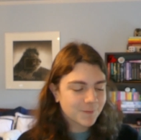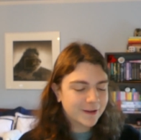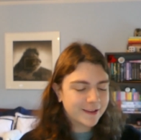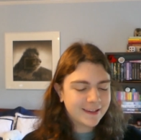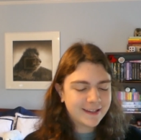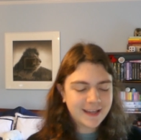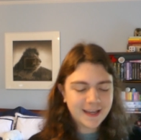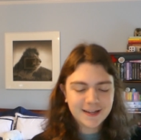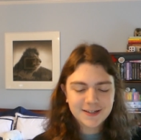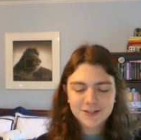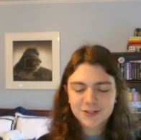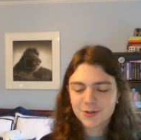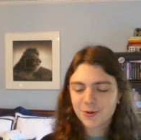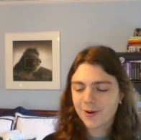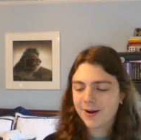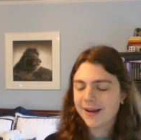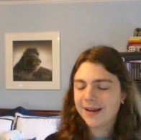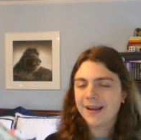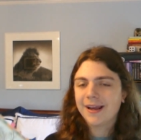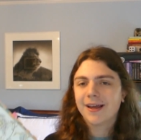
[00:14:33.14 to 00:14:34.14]
really
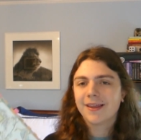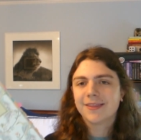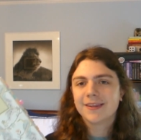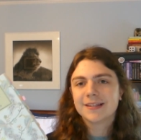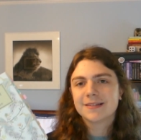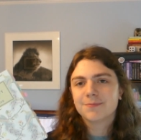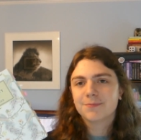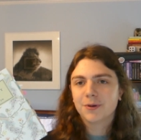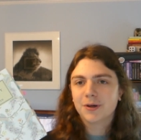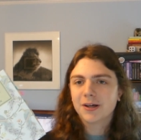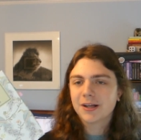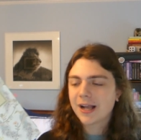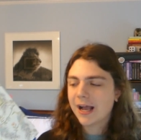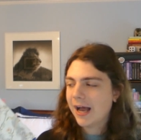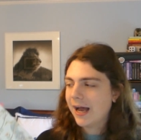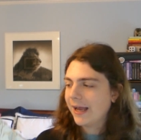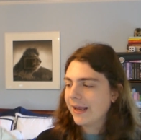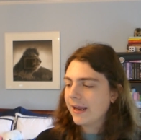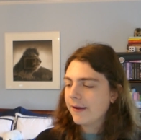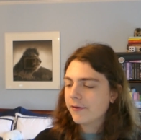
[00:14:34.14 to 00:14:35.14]
enjoy this book.
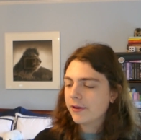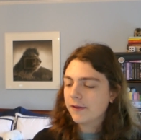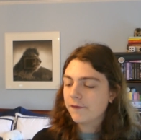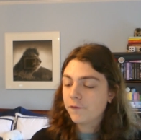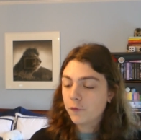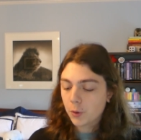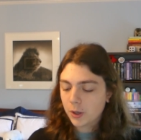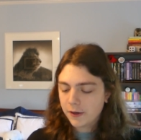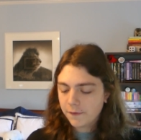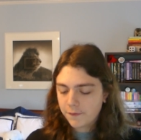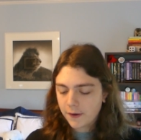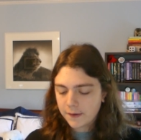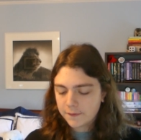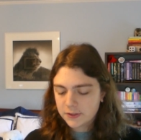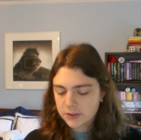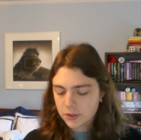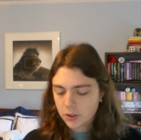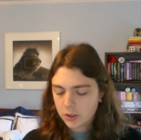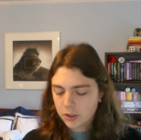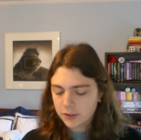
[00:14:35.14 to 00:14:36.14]
I gave it four out of five
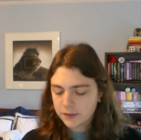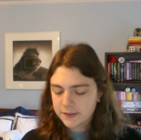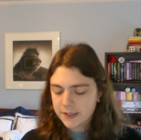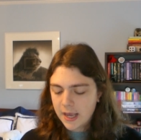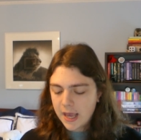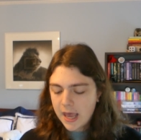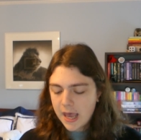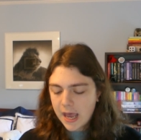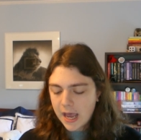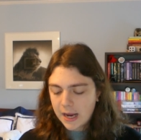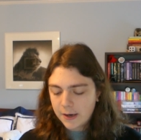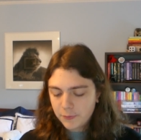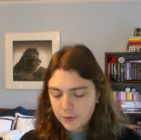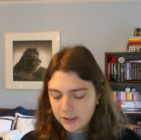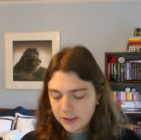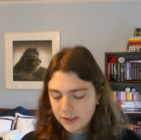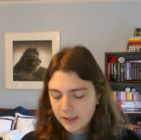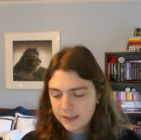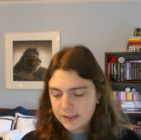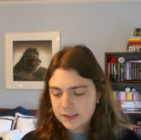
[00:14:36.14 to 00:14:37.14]
stars. I
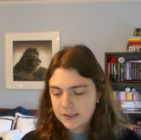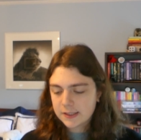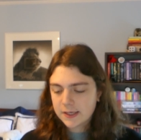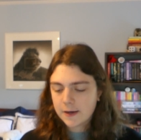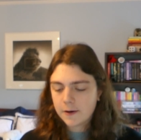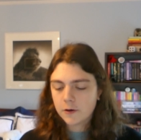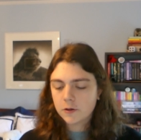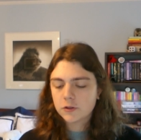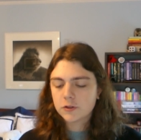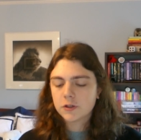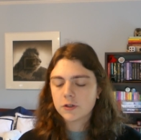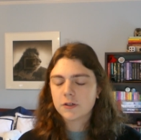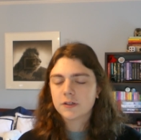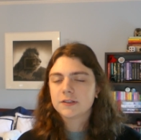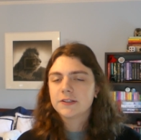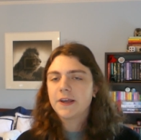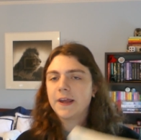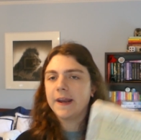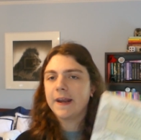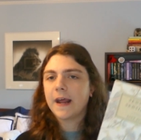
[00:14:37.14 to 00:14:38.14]
really liked the
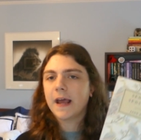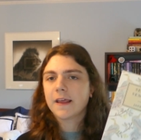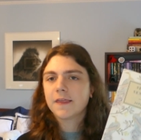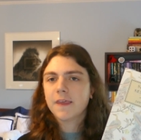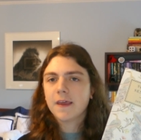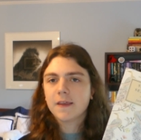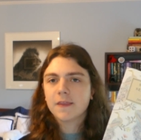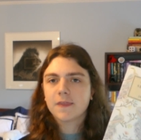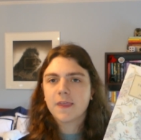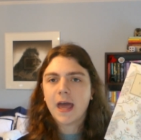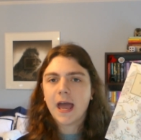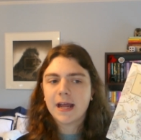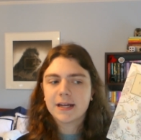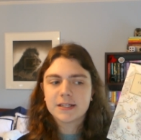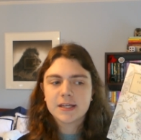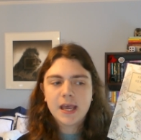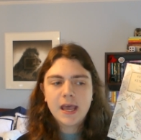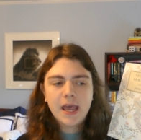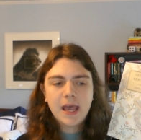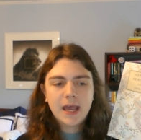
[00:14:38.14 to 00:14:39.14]
characters, and I think
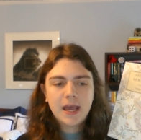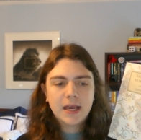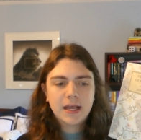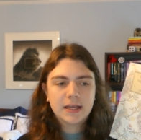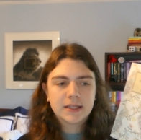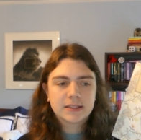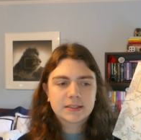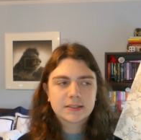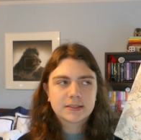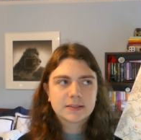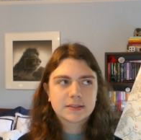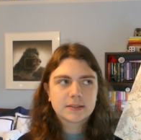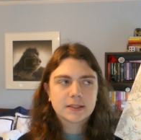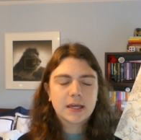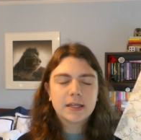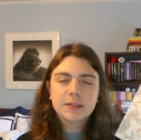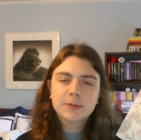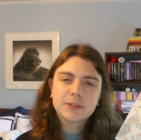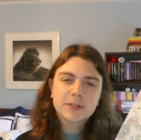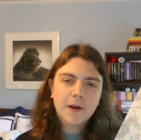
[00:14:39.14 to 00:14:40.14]
that it's
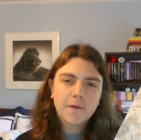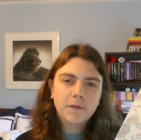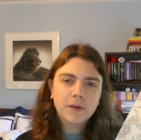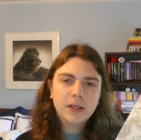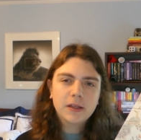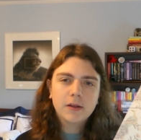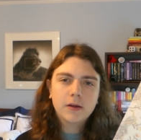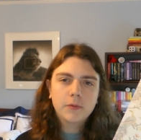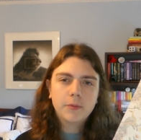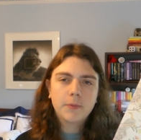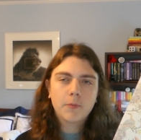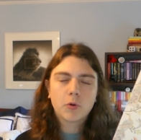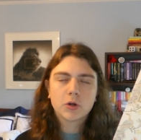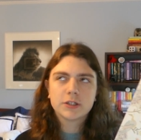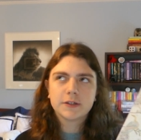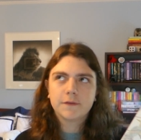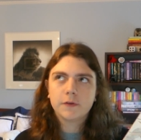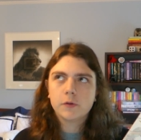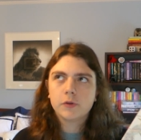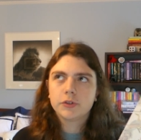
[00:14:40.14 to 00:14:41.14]
it was definitely a little bit more
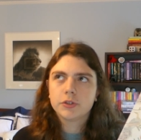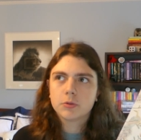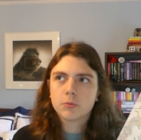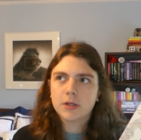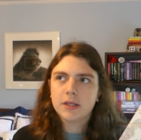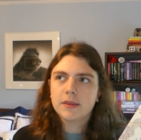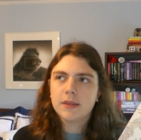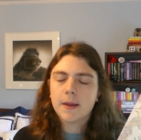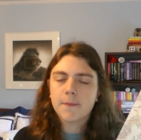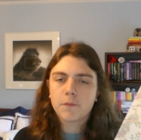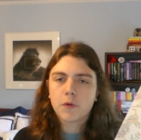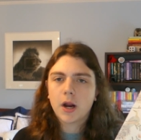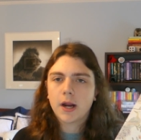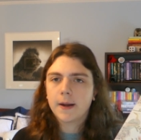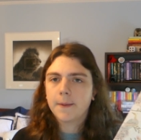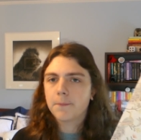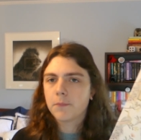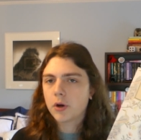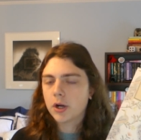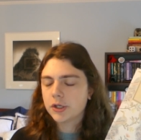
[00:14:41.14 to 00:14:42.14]
difficult to read than Pride
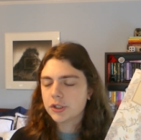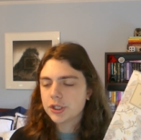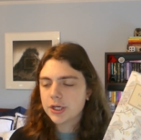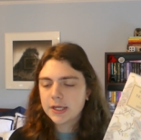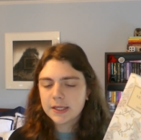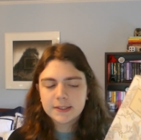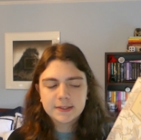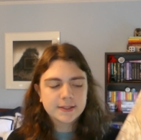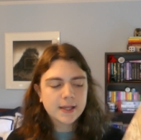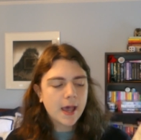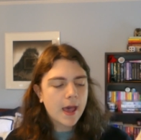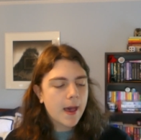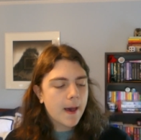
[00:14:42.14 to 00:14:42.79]
and Prejudice,